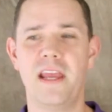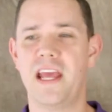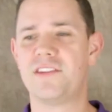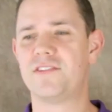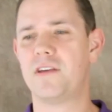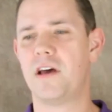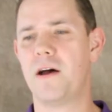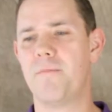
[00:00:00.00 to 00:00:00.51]

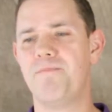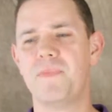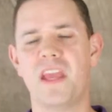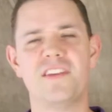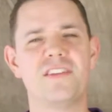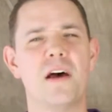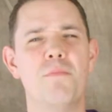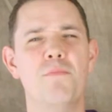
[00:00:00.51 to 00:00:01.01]
It's
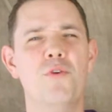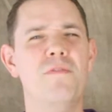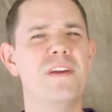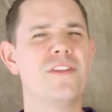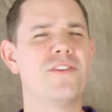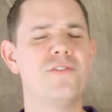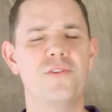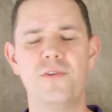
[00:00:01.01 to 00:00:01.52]
not
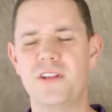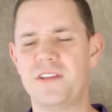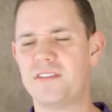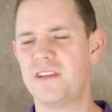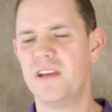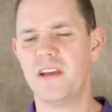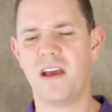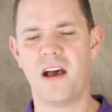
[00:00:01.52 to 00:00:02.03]
moving through
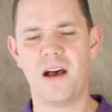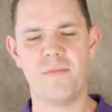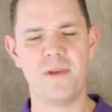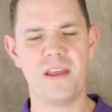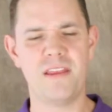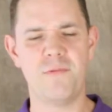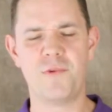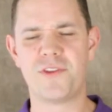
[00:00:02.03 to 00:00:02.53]

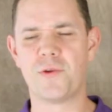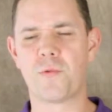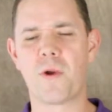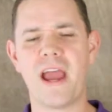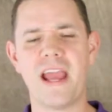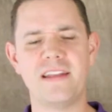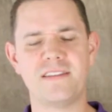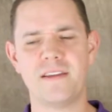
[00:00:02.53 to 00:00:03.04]
with the
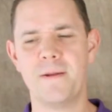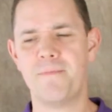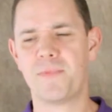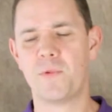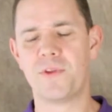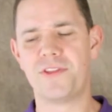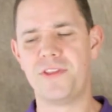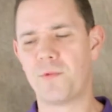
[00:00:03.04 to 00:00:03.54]

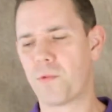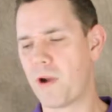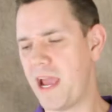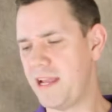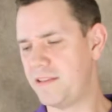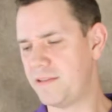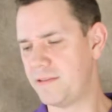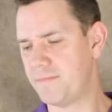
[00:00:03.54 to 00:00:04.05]

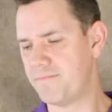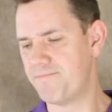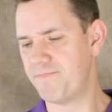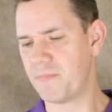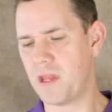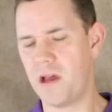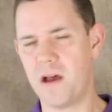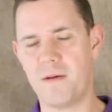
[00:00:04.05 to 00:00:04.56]
right
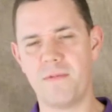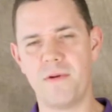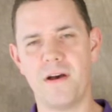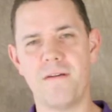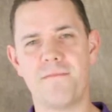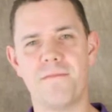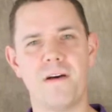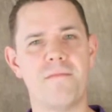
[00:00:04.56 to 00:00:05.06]

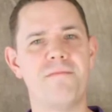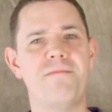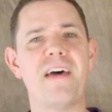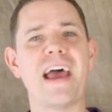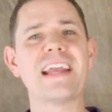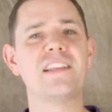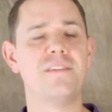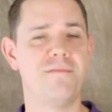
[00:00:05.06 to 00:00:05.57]

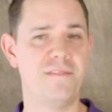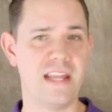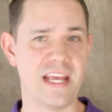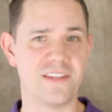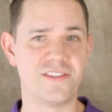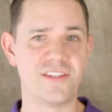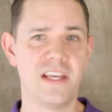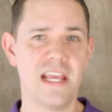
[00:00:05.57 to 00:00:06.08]

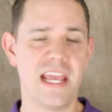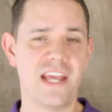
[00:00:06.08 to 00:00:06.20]
effectiveness.